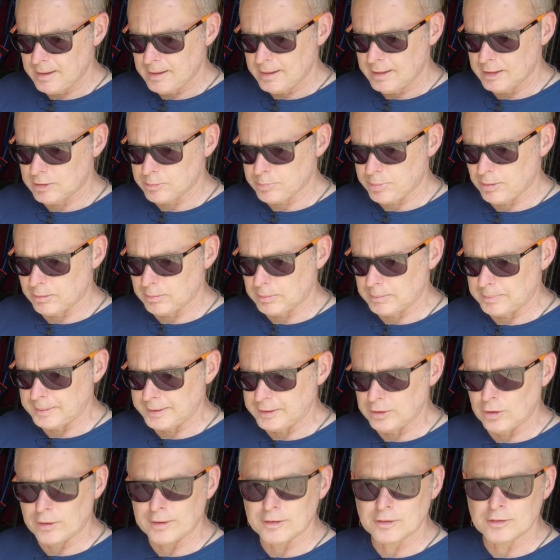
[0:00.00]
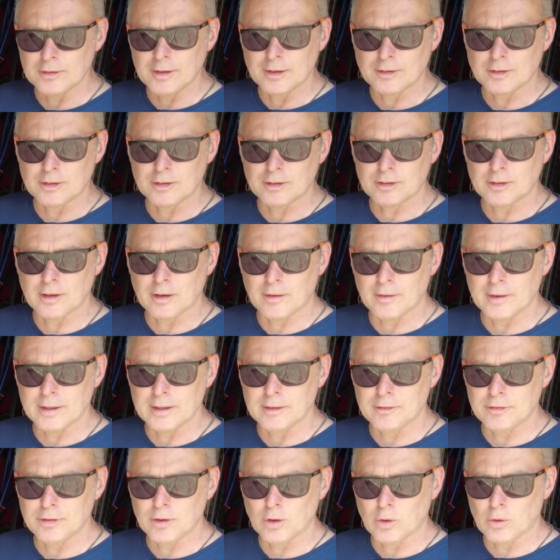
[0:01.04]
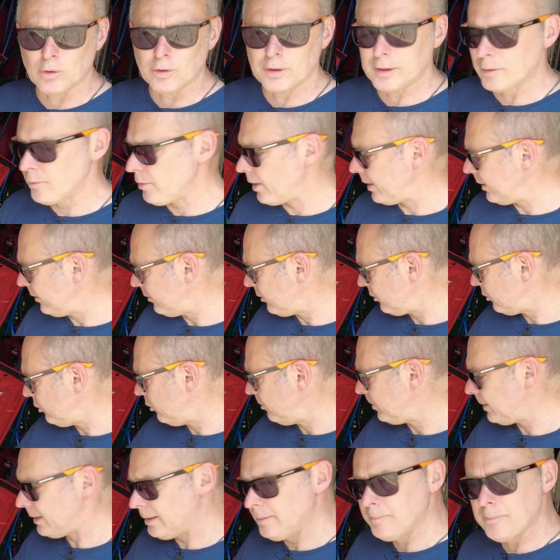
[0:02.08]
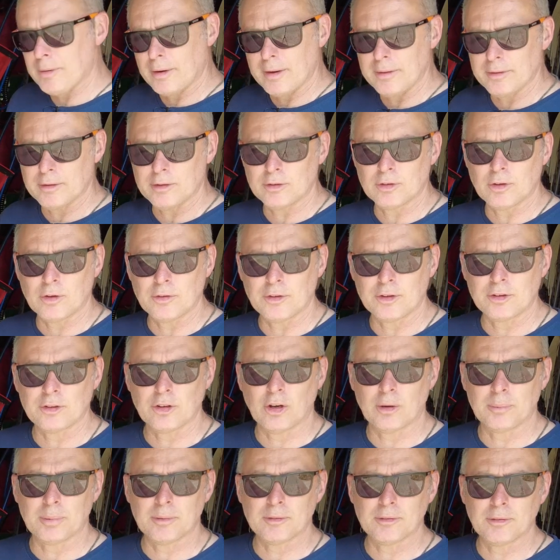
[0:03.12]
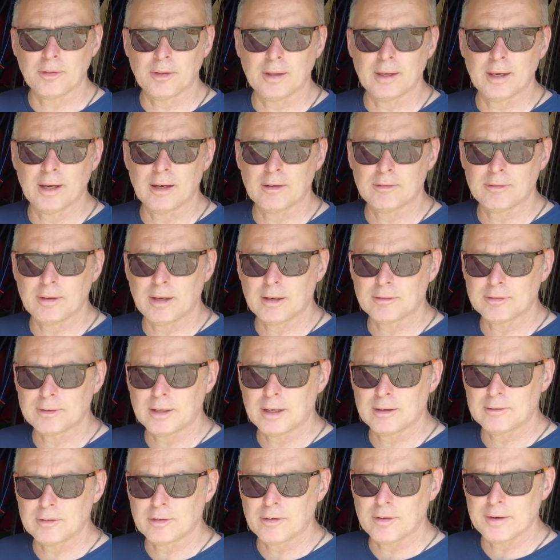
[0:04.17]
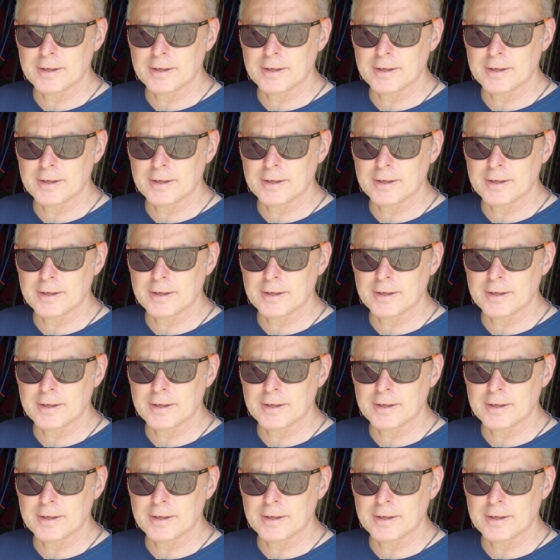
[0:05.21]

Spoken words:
It's probably not as necessary if you're already running the two big breathers on the top of the valve cover